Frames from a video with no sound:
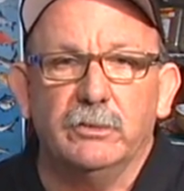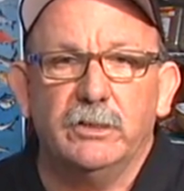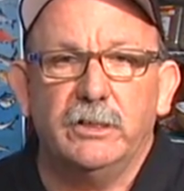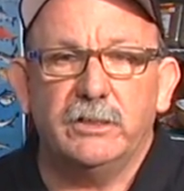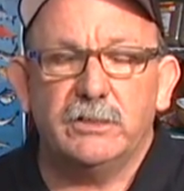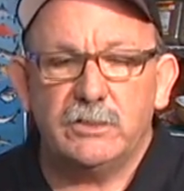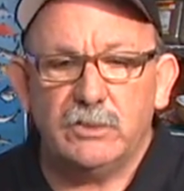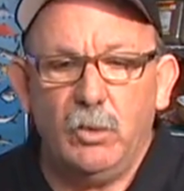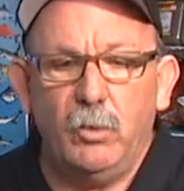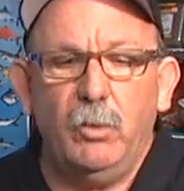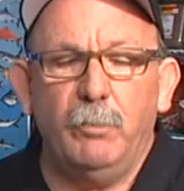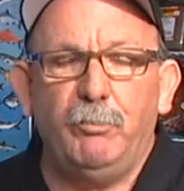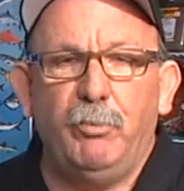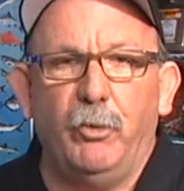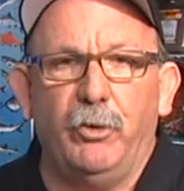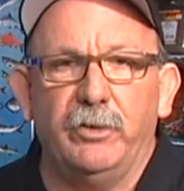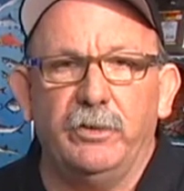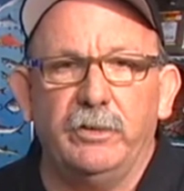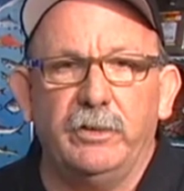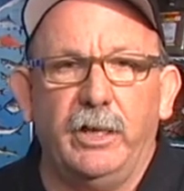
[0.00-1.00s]
It's so
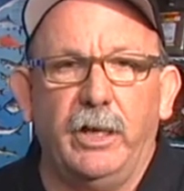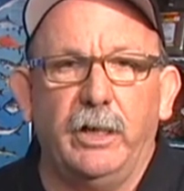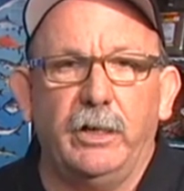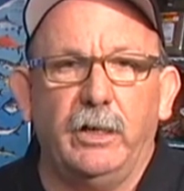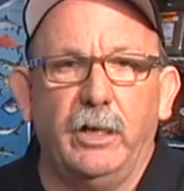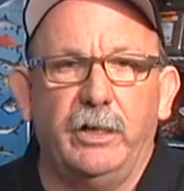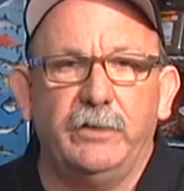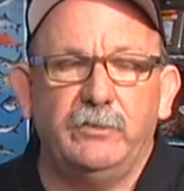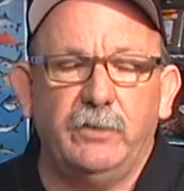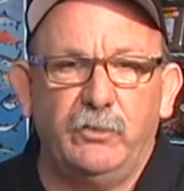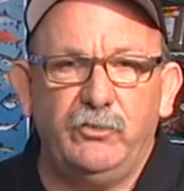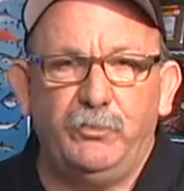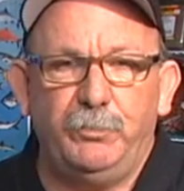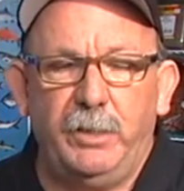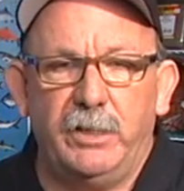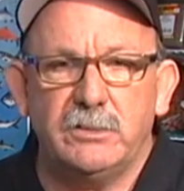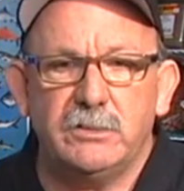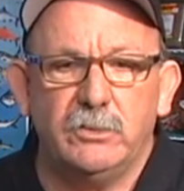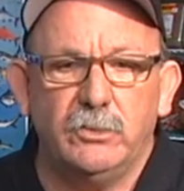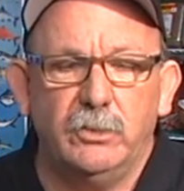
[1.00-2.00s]
important that I touched
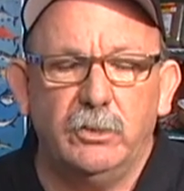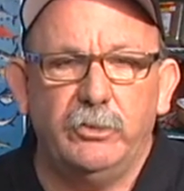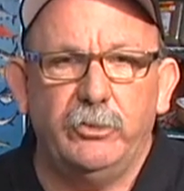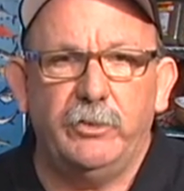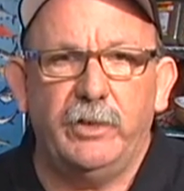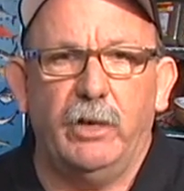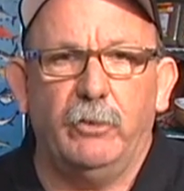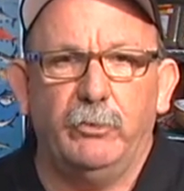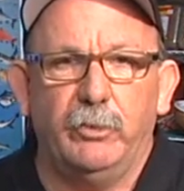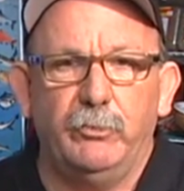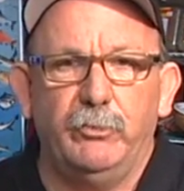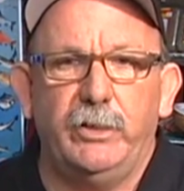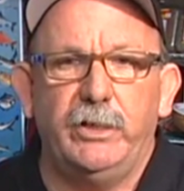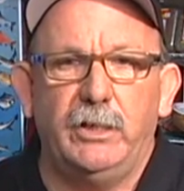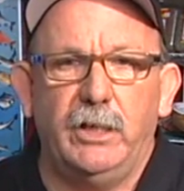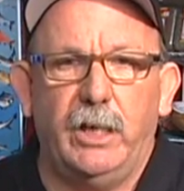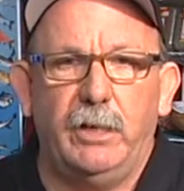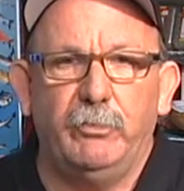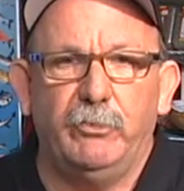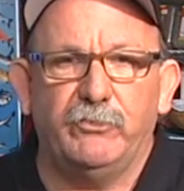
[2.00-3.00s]
base earlier that we read
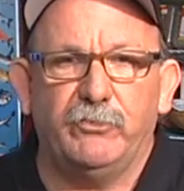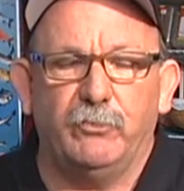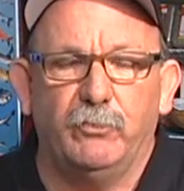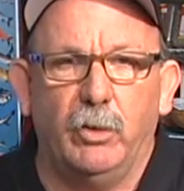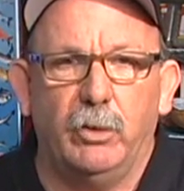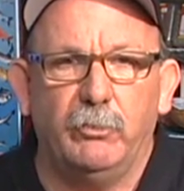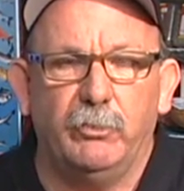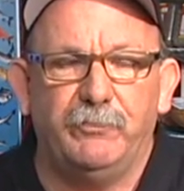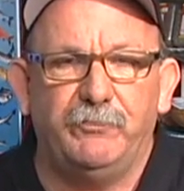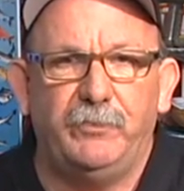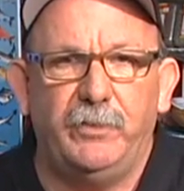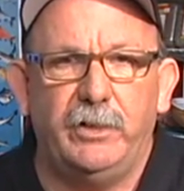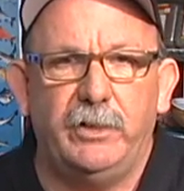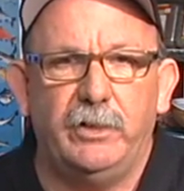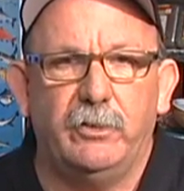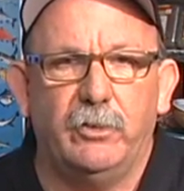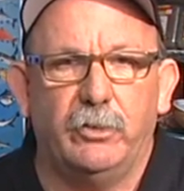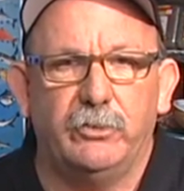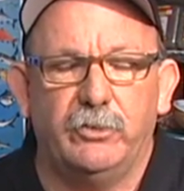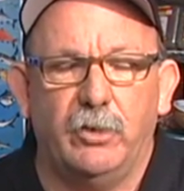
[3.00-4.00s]
labels of what we're
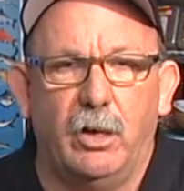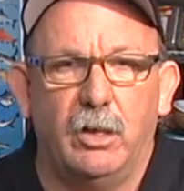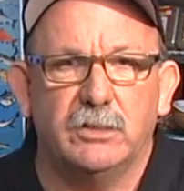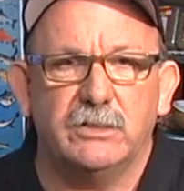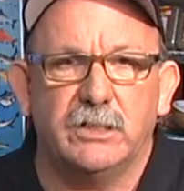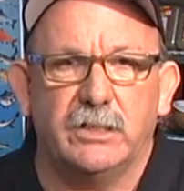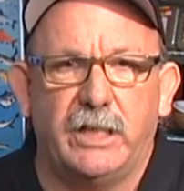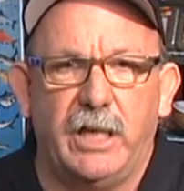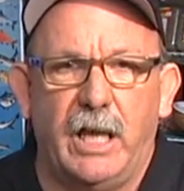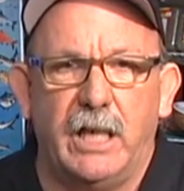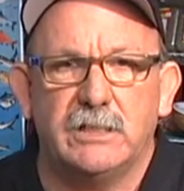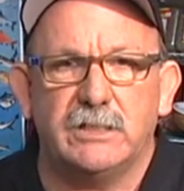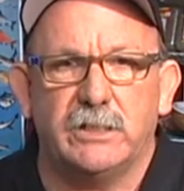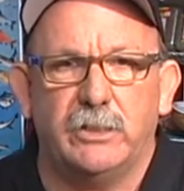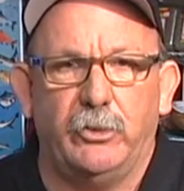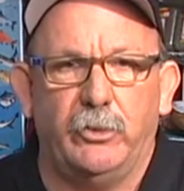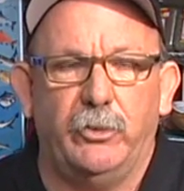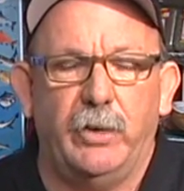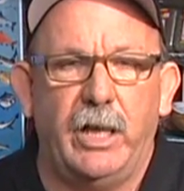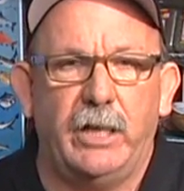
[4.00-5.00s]
feeding our dogs and cats
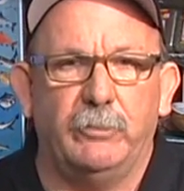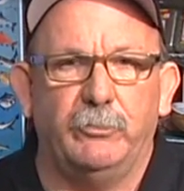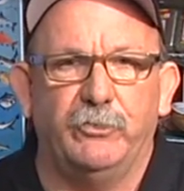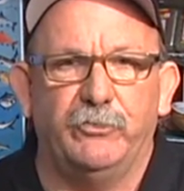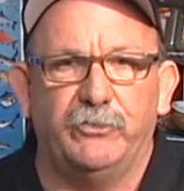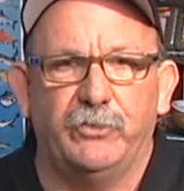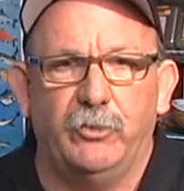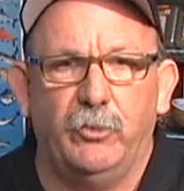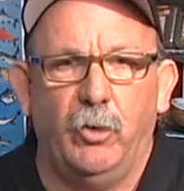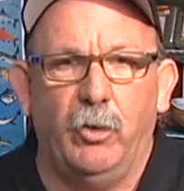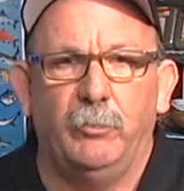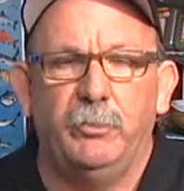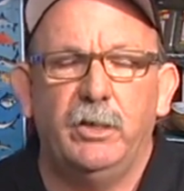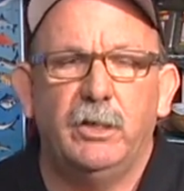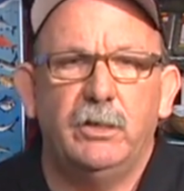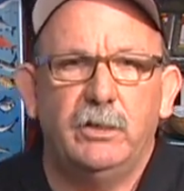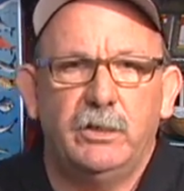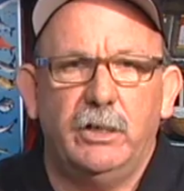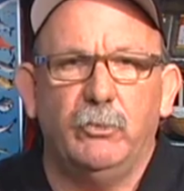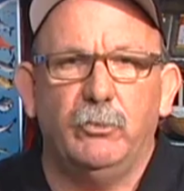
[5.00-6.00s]
and our animals at home,
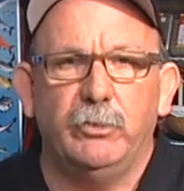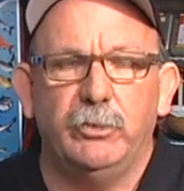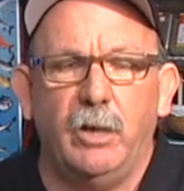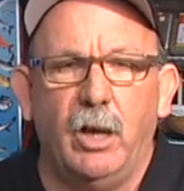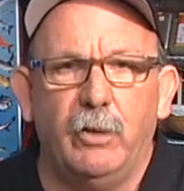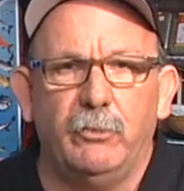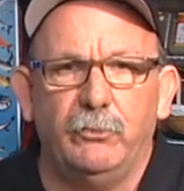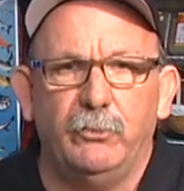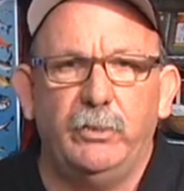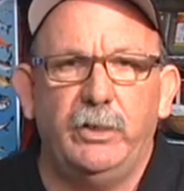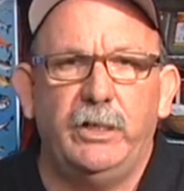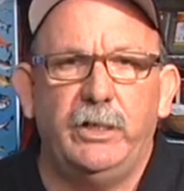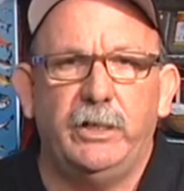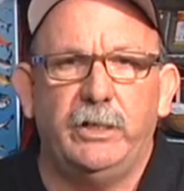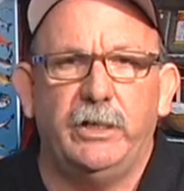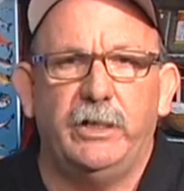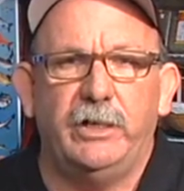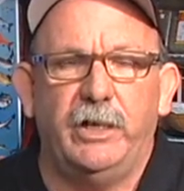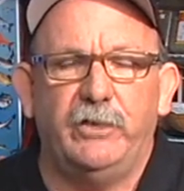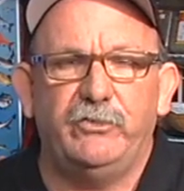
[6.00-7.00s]
yet we're not
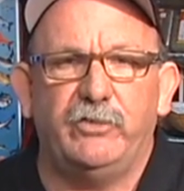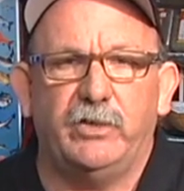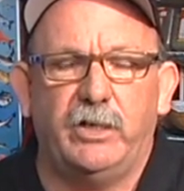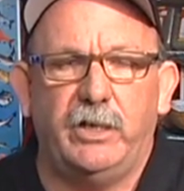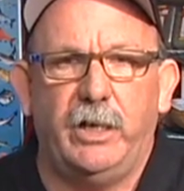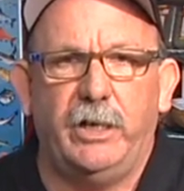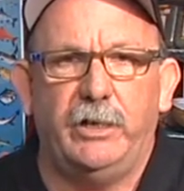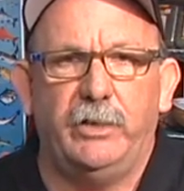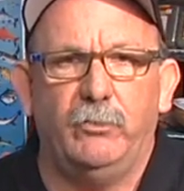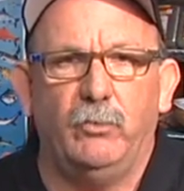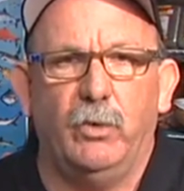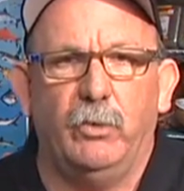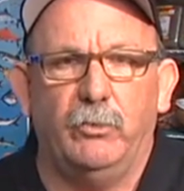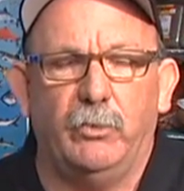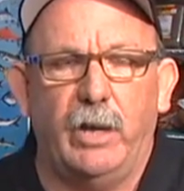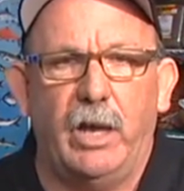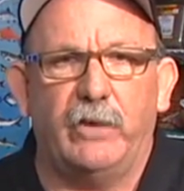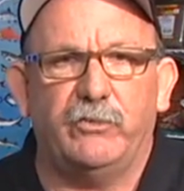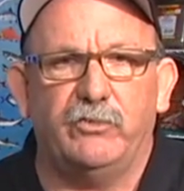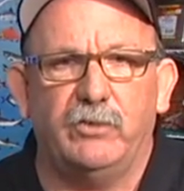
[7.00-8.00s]
reading and educating what
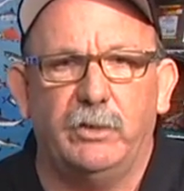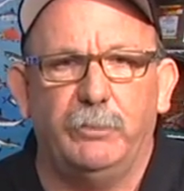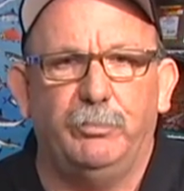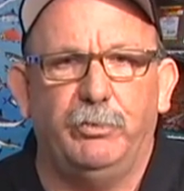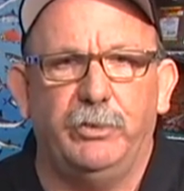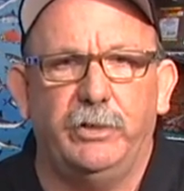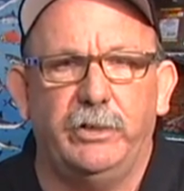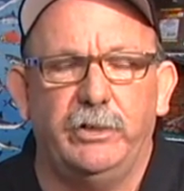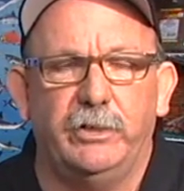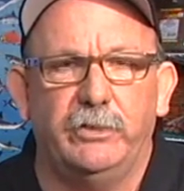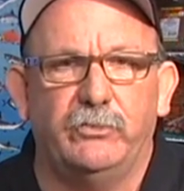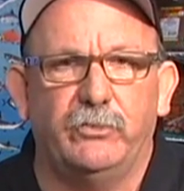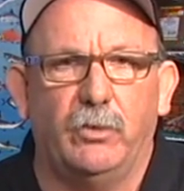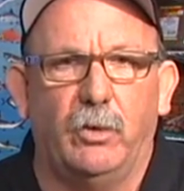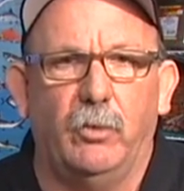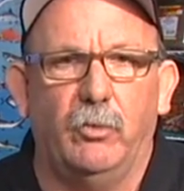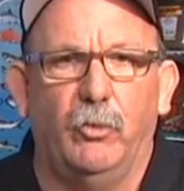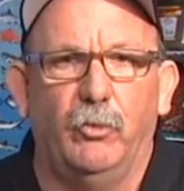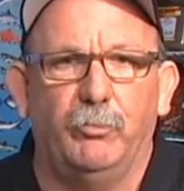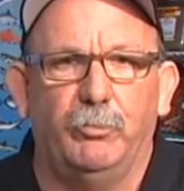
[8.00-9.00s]
we're actually putting into
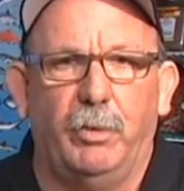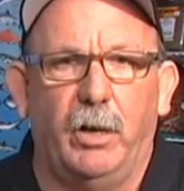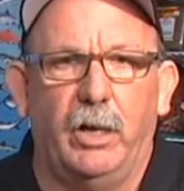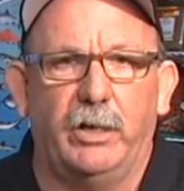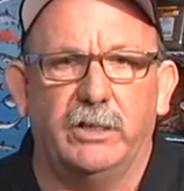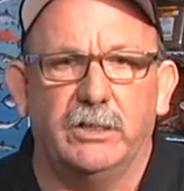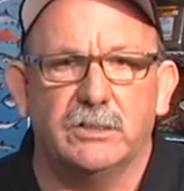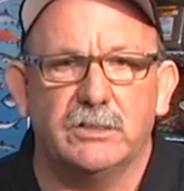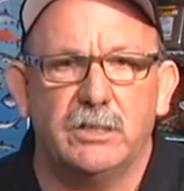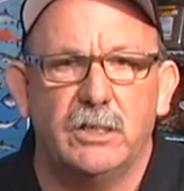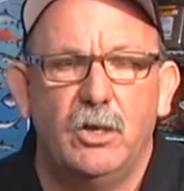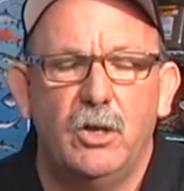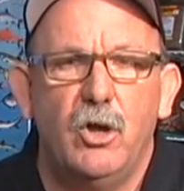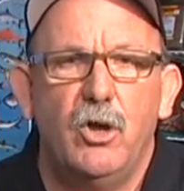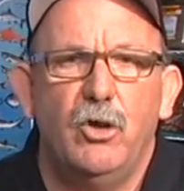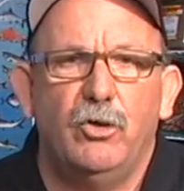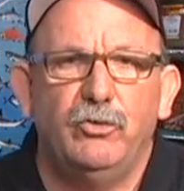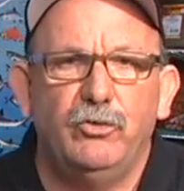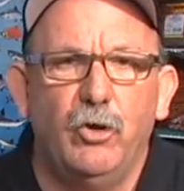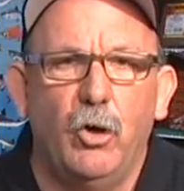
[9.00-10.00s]
our own bodies.
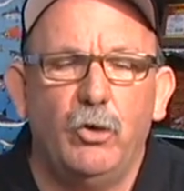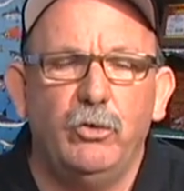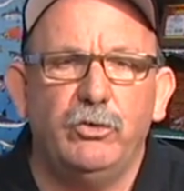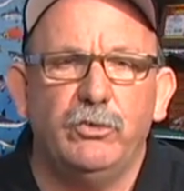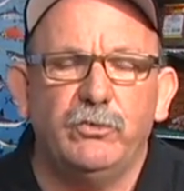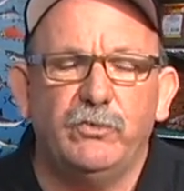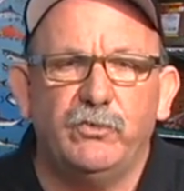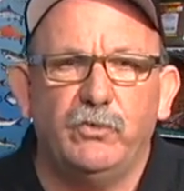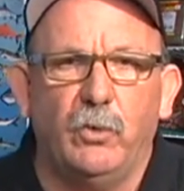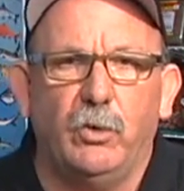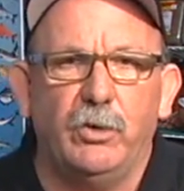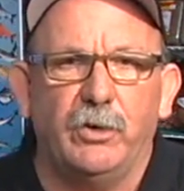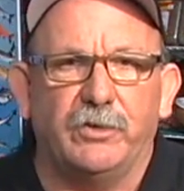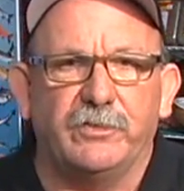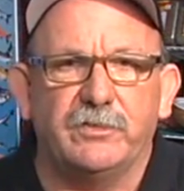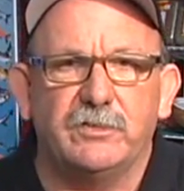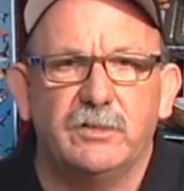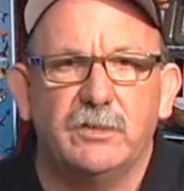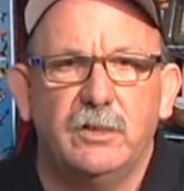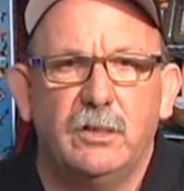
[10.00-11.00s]
Know your
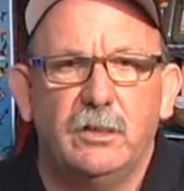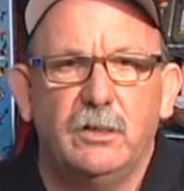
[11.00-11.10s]
source.